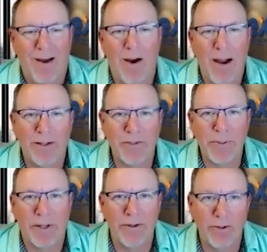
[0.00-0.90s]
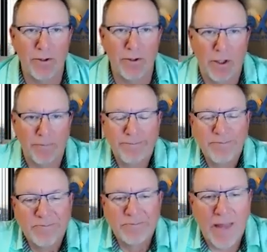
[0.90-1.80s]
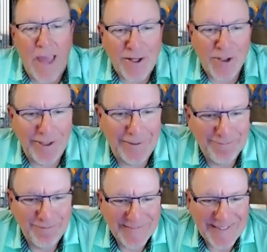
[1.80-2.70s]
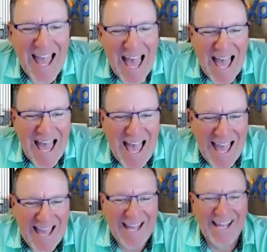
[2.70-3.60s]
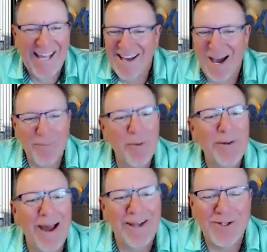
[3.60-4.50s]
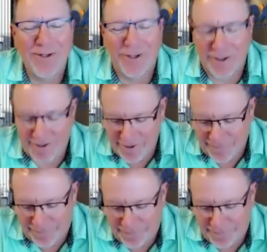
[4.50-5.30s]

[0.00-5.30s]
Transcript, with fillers: All right, let's pick on the new girl, Ashley. I'm going to be nice to you because you're